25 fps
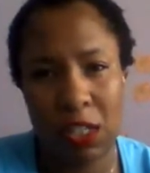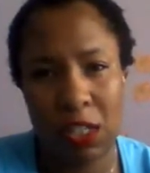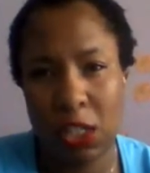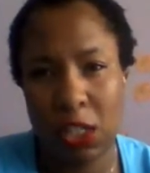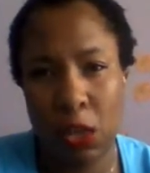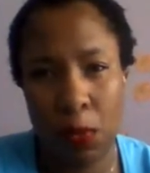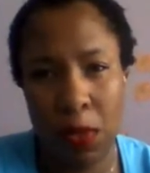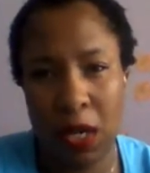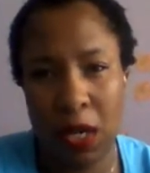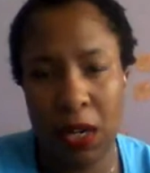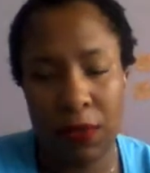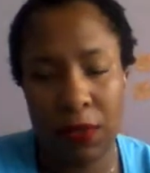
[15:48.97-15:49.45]

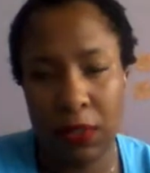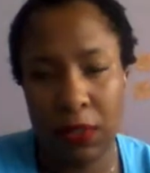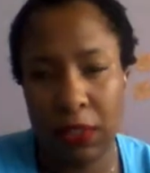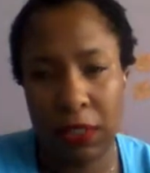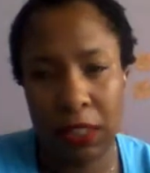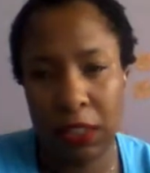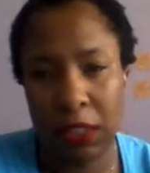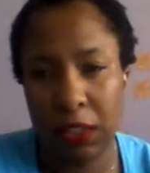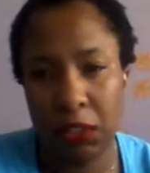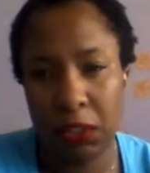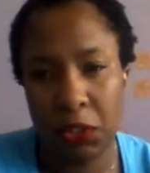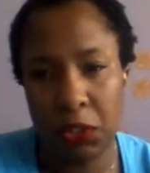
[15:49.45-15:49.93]
There's so many
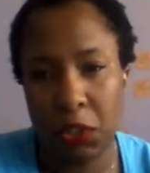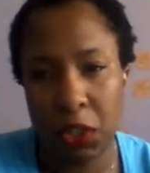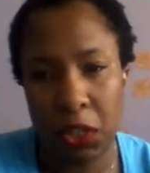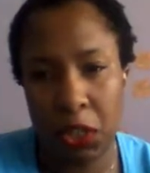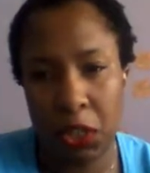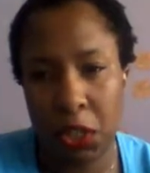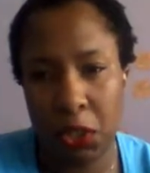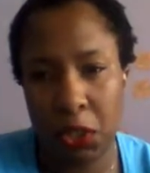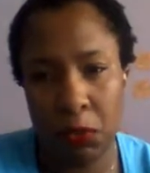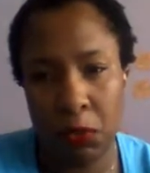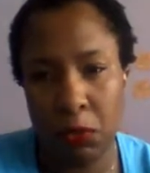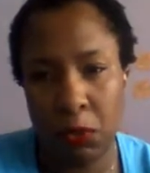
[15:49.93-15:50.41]
different things you
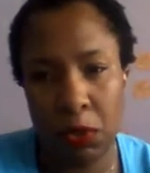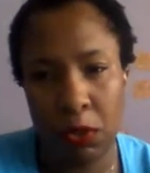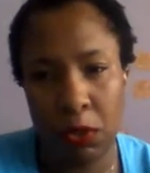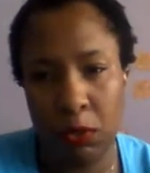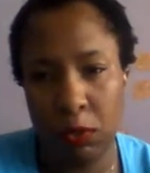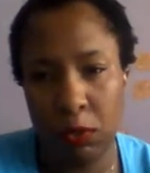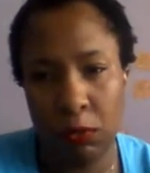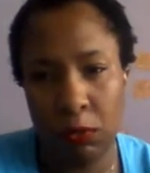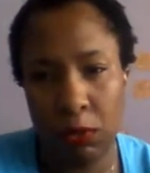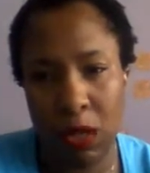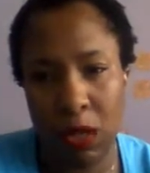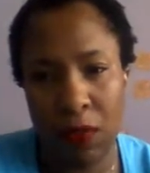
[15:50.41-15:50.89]
could do
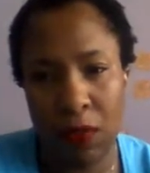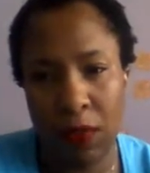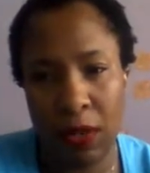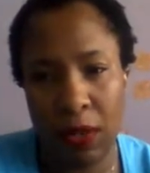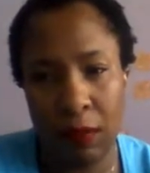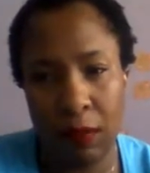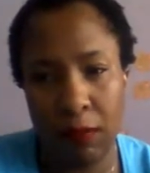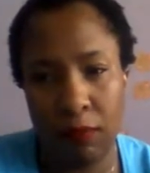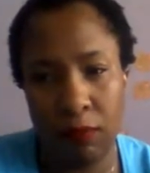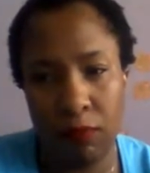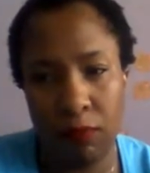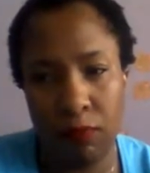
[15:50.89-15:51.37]
to
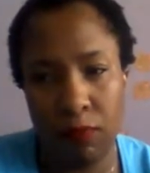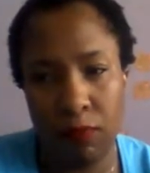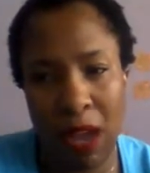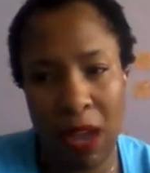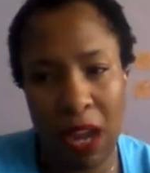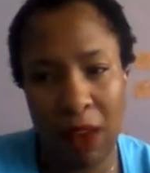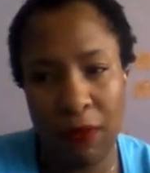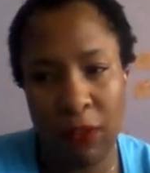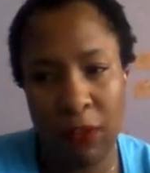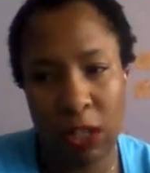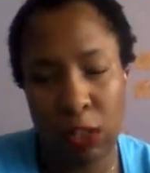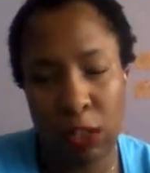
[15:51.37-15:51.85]
even
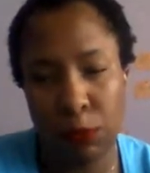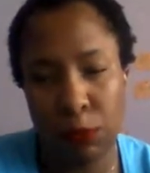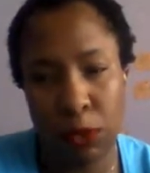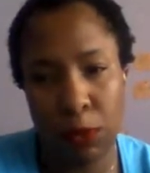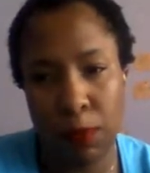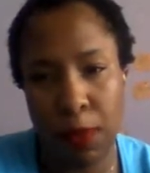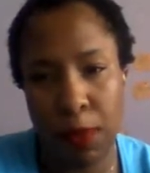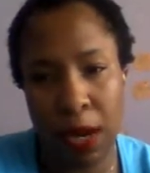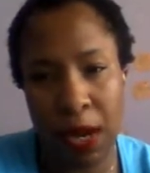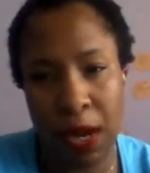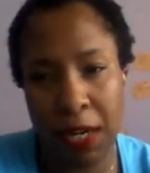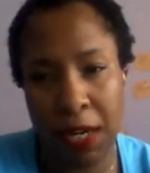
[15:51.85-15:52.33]
manifest
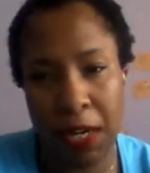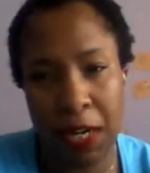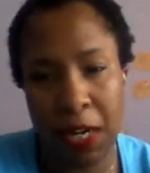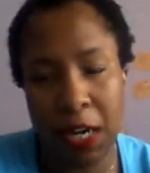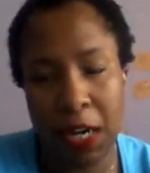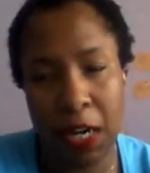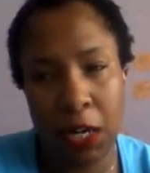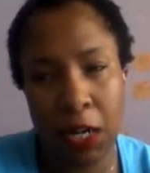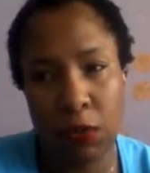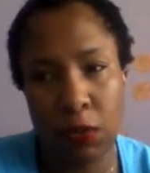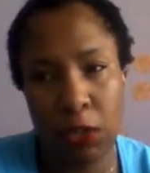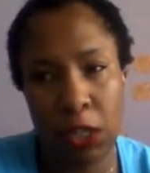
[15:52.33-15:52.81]
more
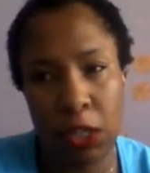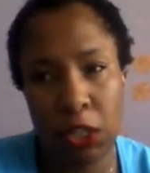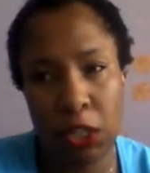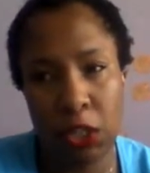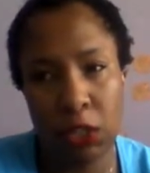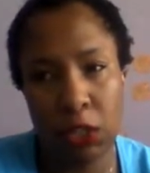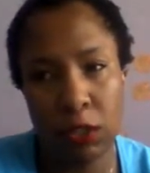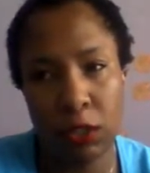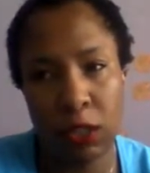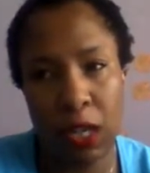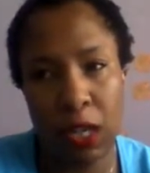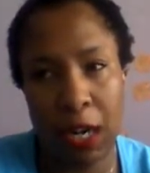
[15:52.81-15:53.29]
money,
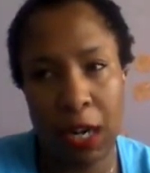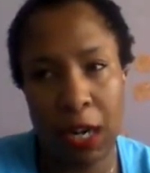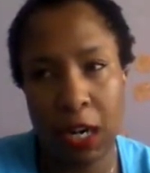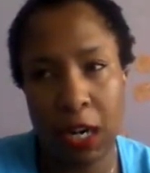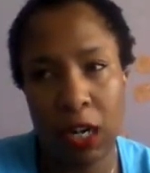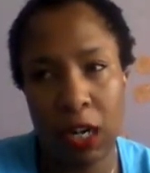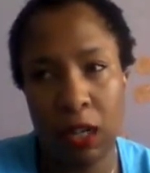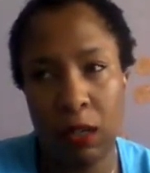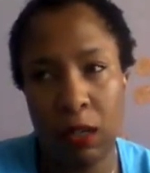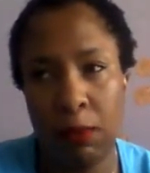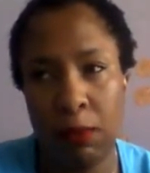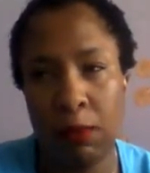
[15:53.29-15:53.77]
increase your
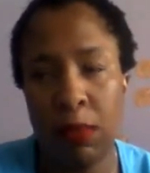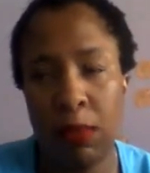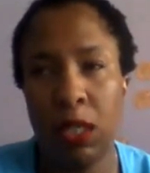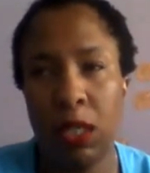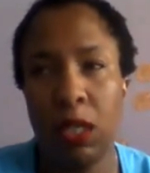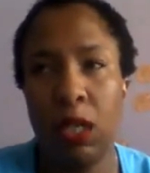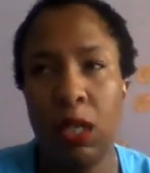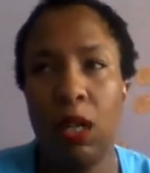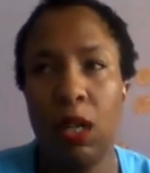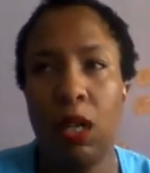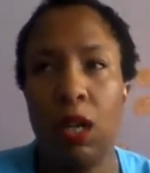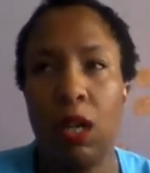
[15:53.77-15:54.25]
income.
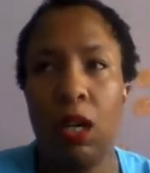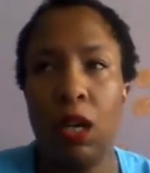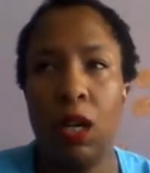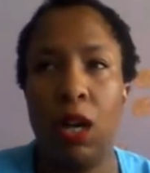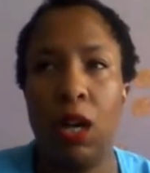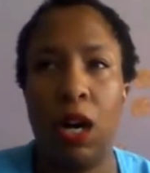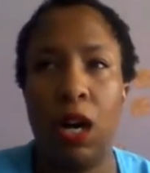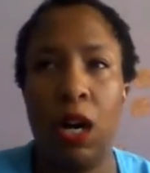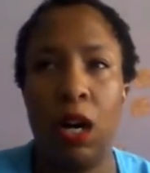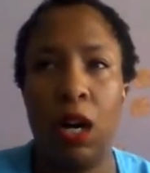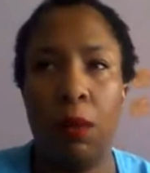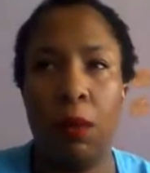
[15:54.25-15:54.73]

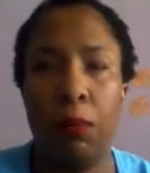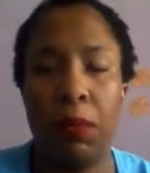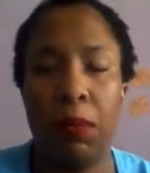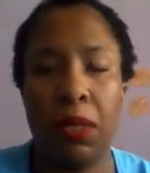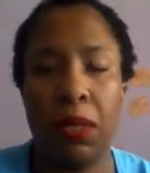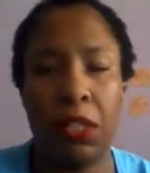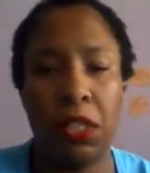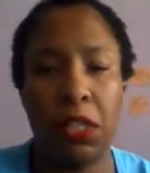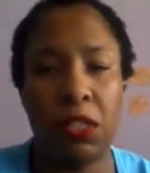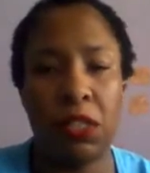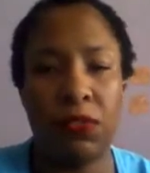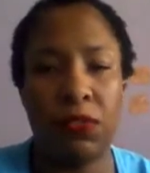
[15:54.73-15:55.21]

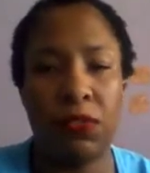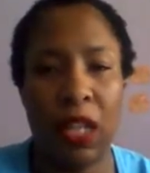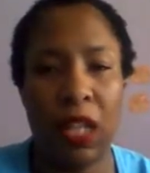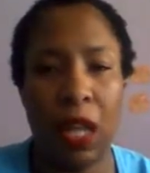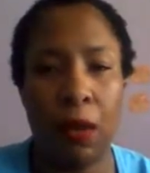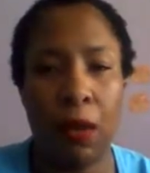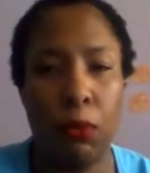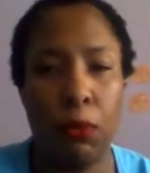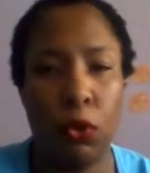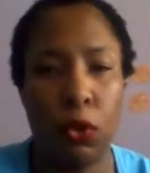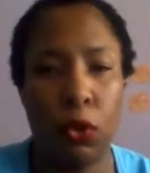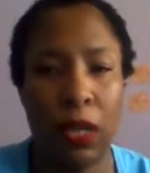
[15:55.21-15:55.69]
But it's
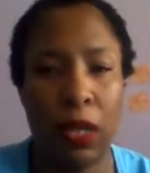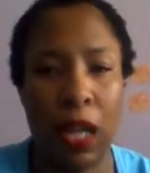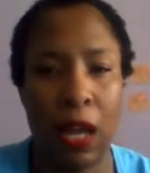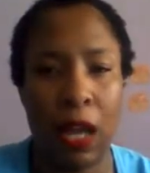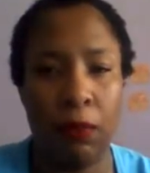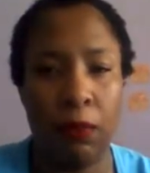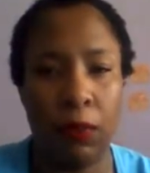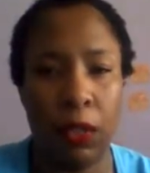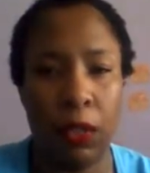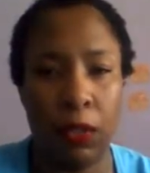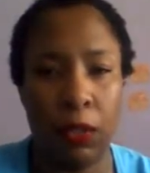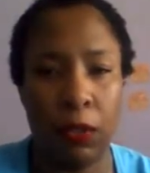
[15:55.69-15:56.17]
really
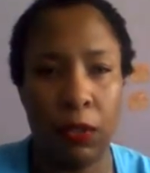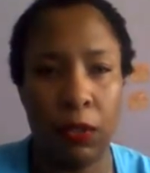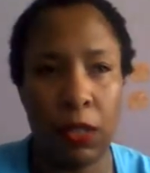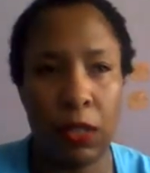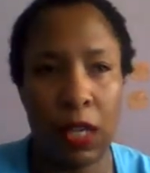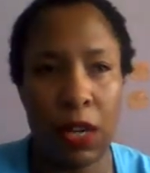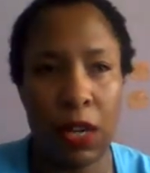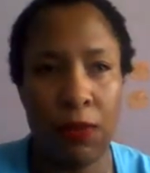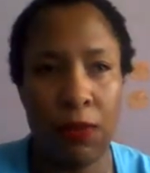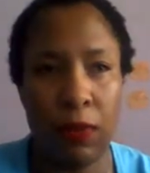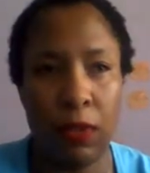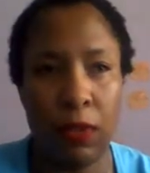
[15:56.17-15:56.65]
important. I've
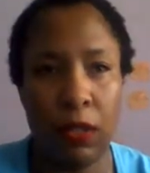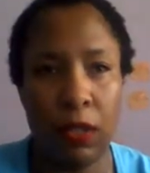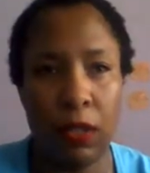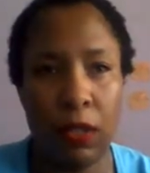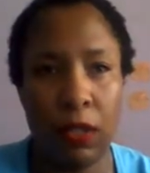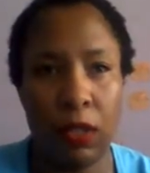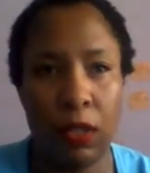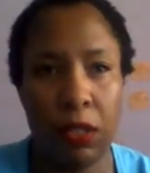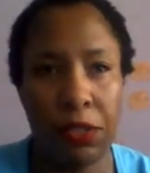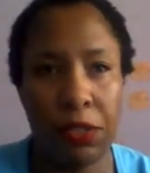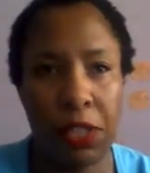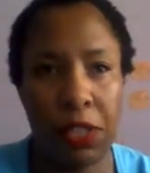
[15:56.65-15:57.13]
learned
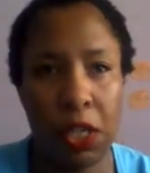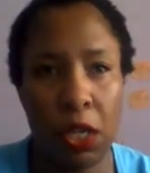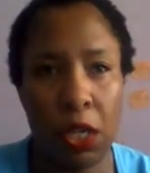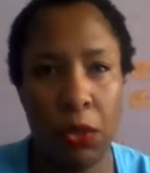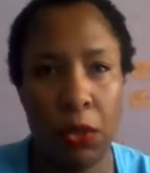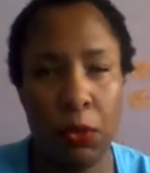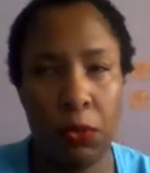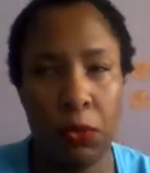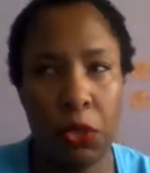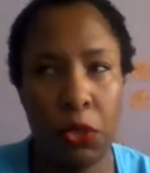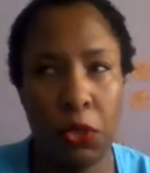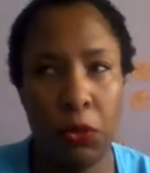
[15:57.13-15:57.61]
even
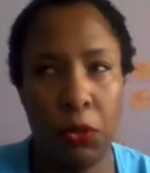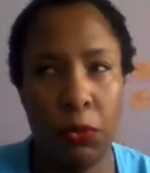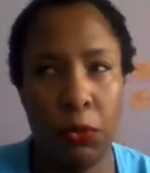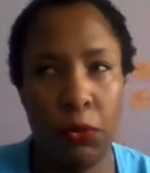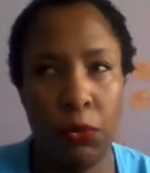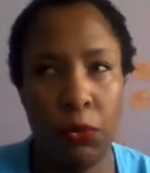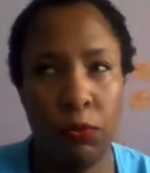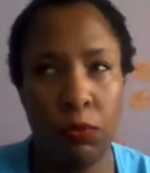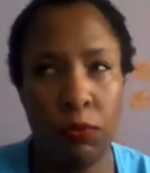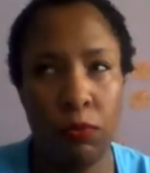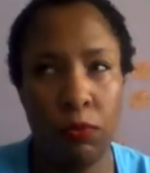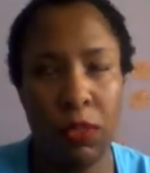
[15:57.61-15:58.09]
so
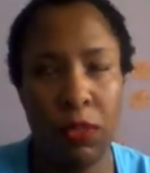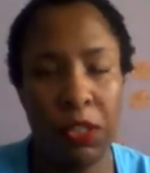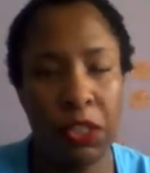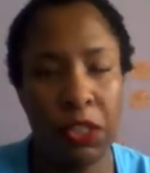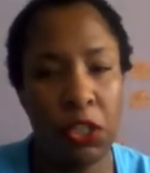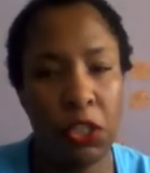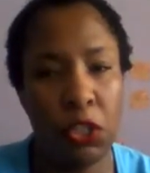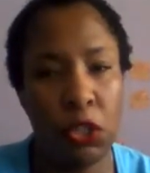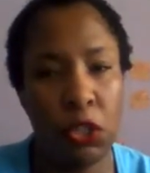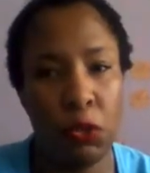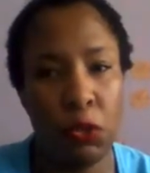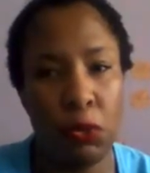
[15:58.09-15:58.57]
to
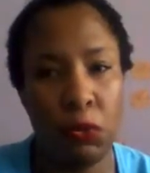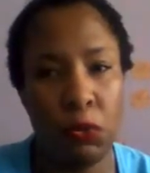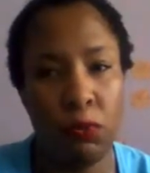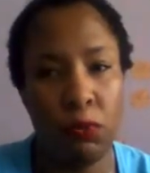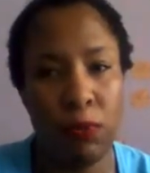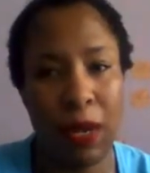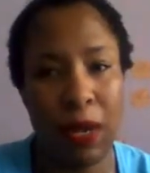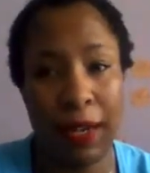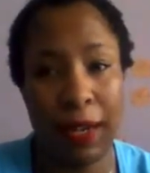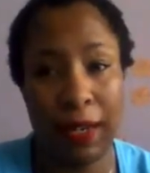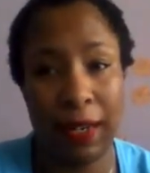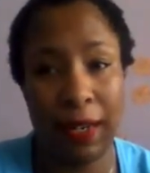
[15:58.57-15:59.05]
listen to
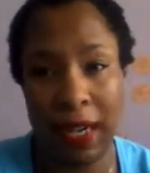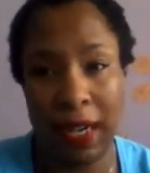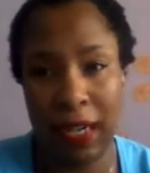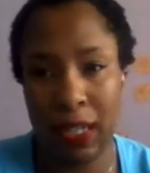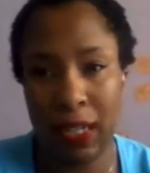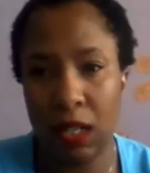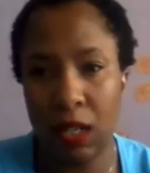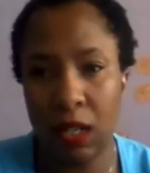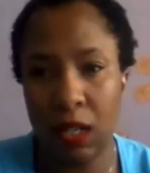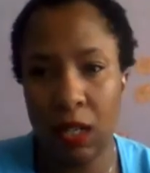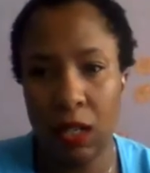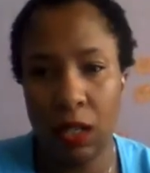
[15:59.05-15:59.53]
my
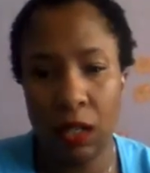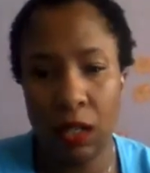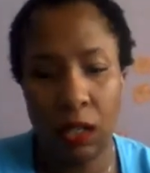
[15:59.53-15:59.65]
gut,